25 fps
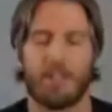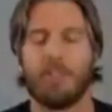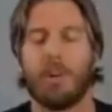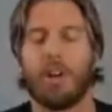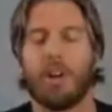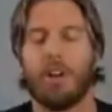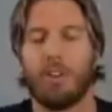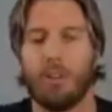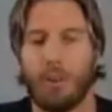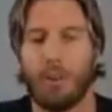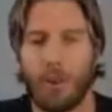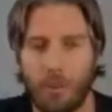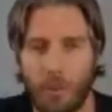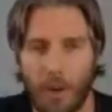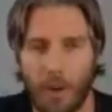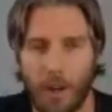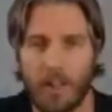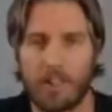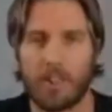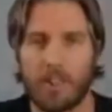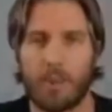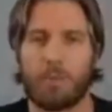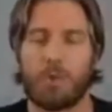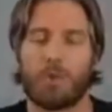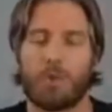and
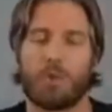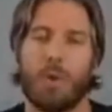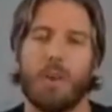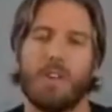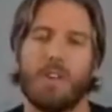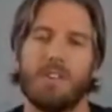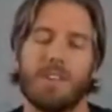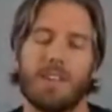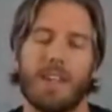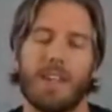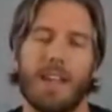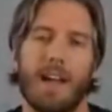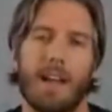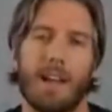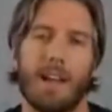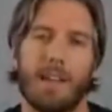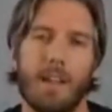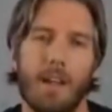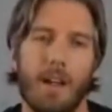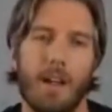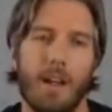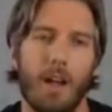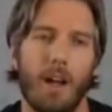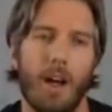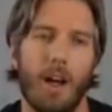right up to 20K,
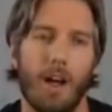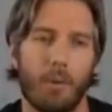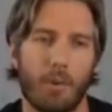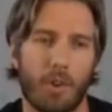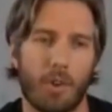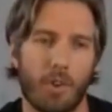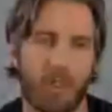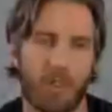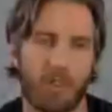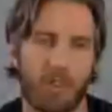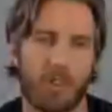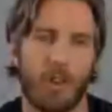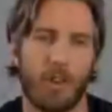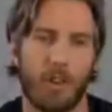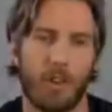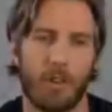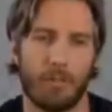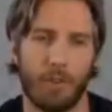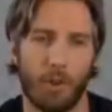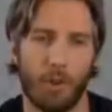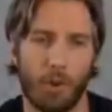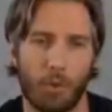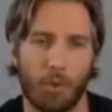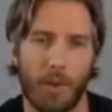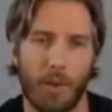because it's got the
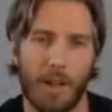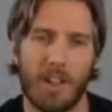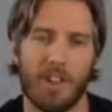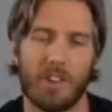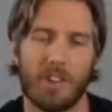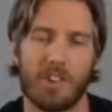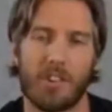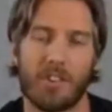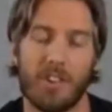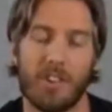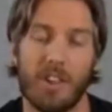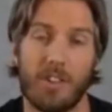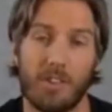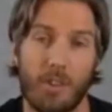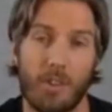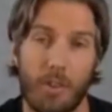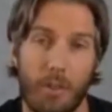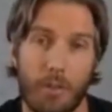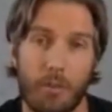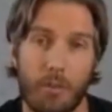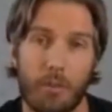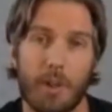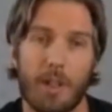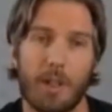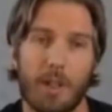full range as it is a
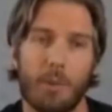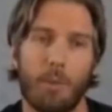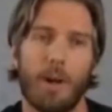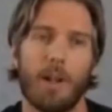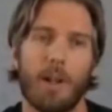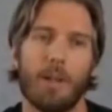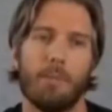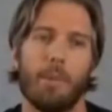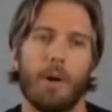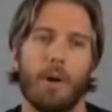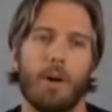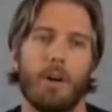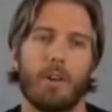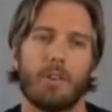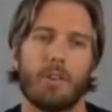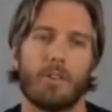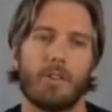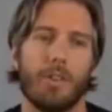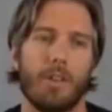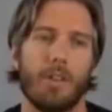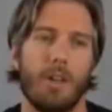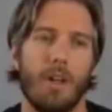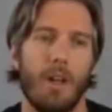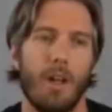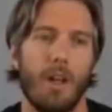three-way
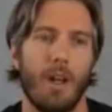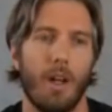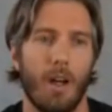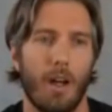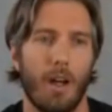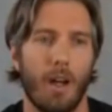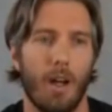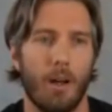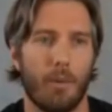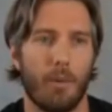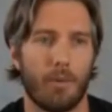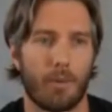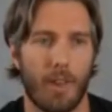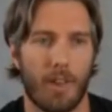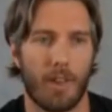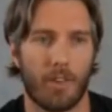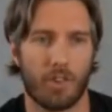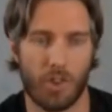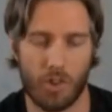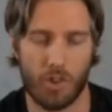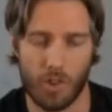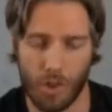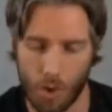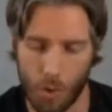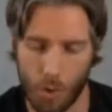box. So that's
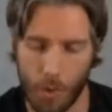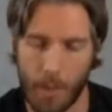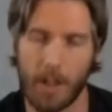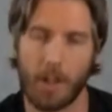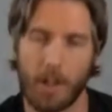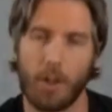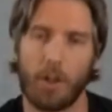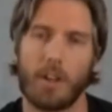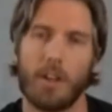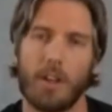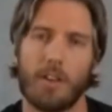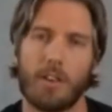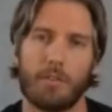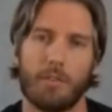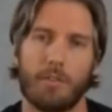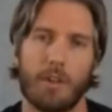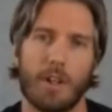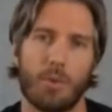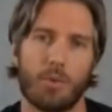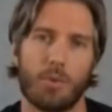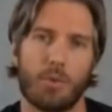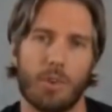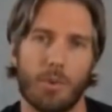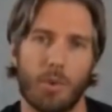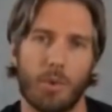just a quick look at the
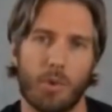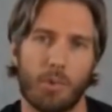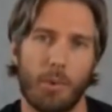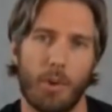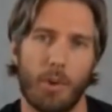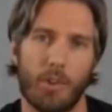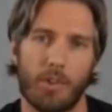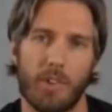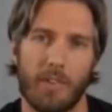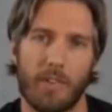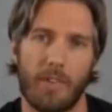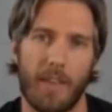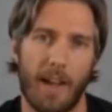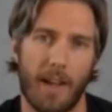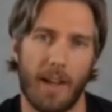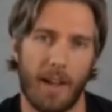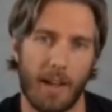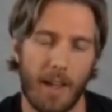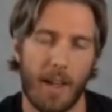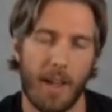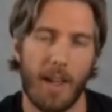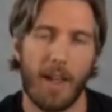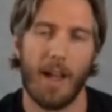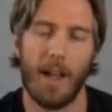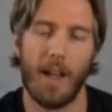frequency response of
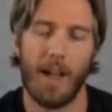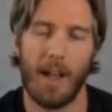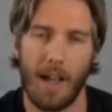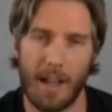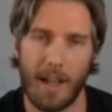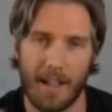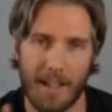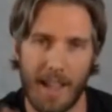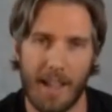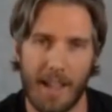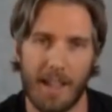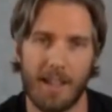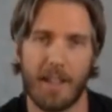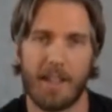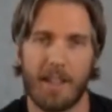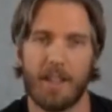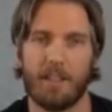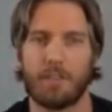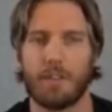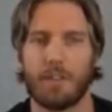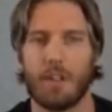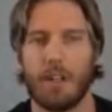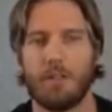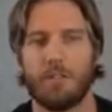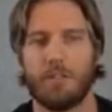that. Again,
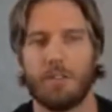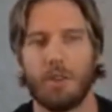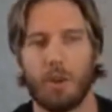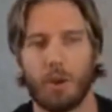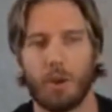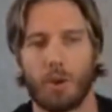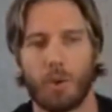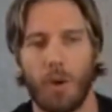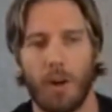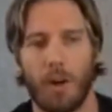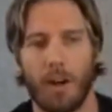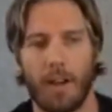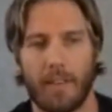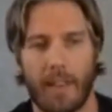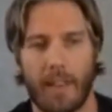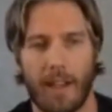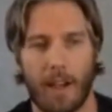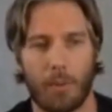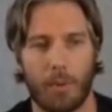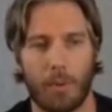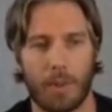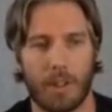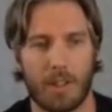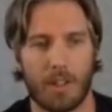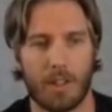if you require
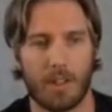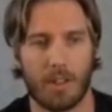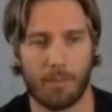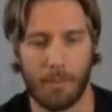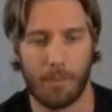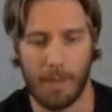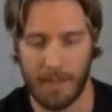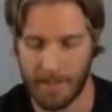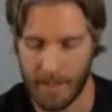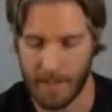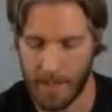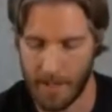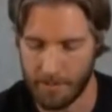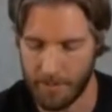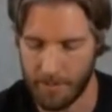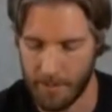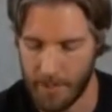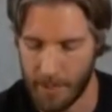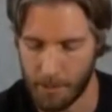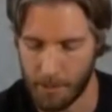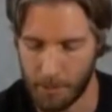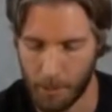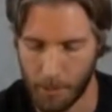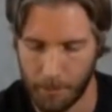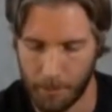that, we can make that
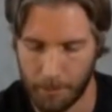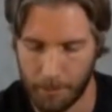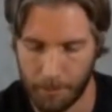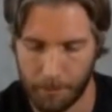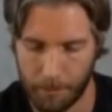available.